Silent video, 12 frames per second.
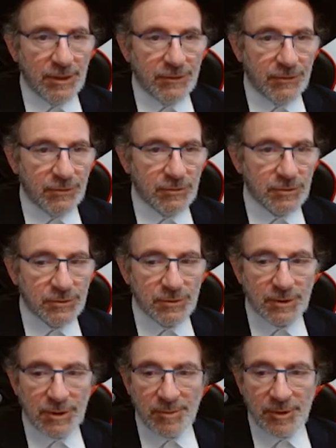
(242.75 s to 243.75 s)
the rook to
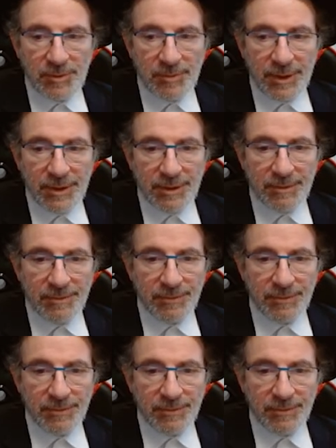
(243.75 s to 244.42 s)
come in play.